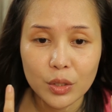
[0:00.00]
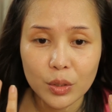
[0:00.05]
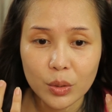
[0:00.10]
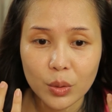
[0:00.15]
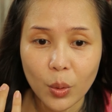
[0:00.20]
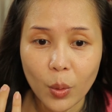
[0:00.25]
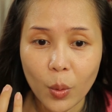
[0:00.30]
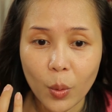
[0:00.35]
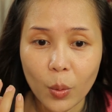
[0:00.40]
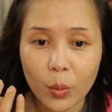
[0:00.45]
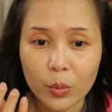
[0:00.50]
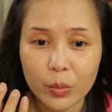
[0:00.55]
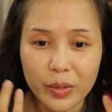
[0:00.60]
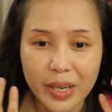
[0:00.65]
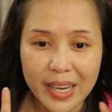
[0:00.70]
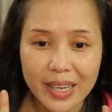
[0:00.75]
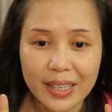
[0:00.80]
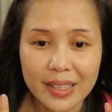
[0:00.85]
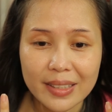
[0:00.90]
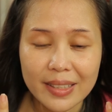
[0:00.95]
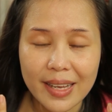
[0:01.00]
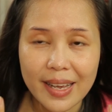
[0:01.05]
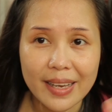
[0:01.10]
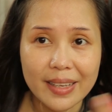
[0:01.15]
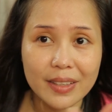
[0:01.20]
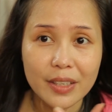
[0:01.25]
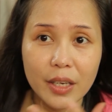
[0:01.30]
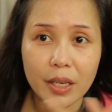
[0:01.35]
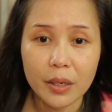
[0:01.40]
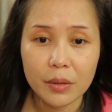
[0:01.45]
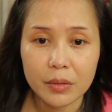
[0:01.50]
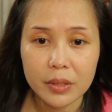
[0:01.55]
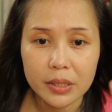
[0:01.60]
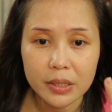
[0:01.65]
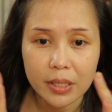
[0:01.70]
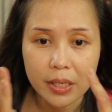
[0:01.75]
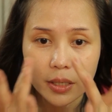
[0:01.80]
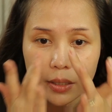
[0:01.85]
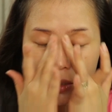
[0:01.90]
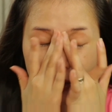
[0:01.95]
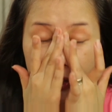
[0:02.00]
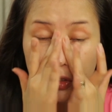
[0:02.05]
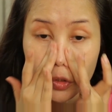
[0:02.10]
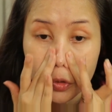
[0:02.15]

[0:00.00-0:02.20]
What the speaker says: so red and irritated.